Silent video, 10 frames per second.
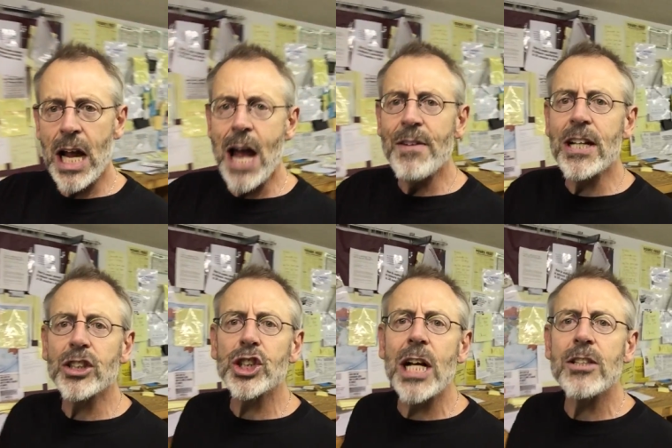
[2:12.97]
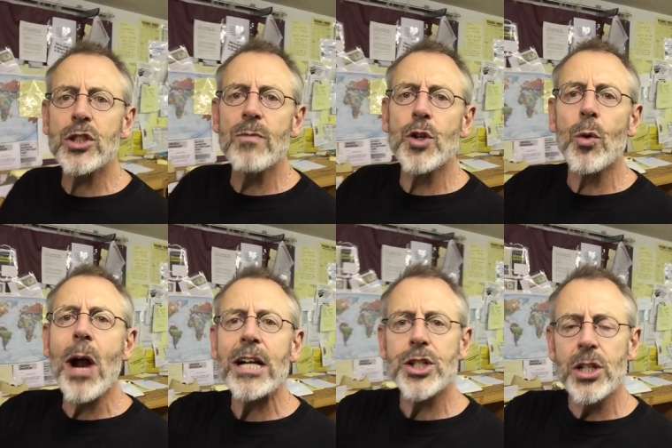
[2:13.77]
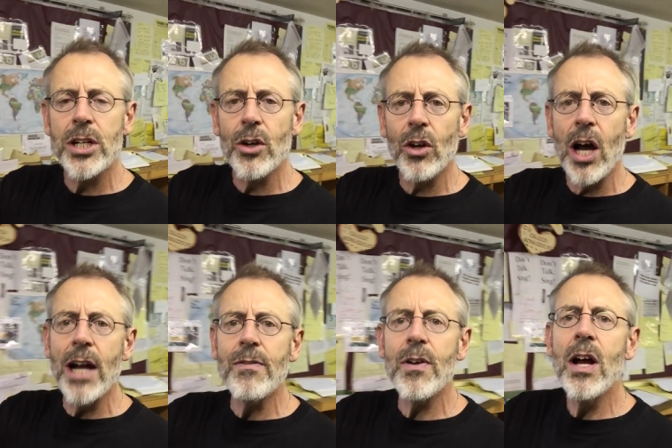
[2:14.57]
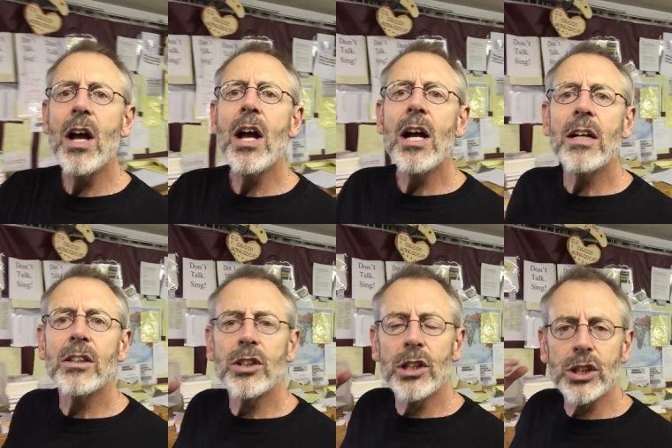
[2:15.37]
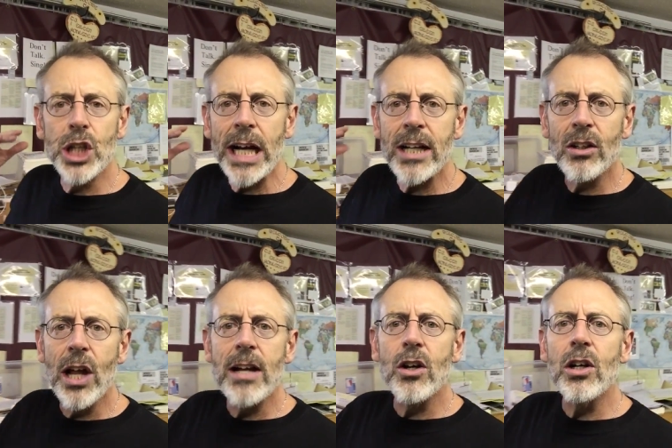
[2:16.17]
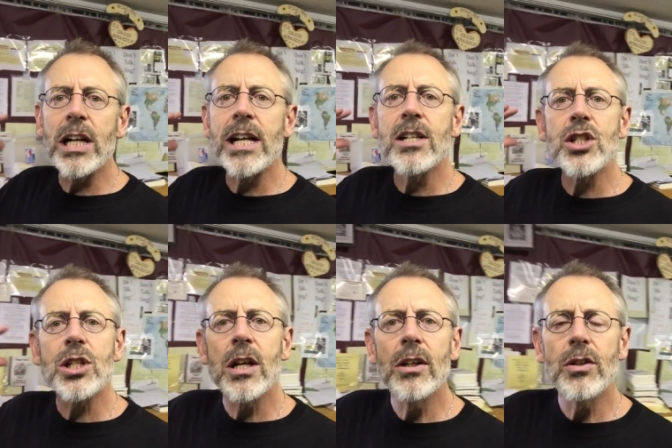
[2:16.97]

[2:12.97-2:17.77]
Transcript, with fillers: having a sense of direction in your life. The second letter is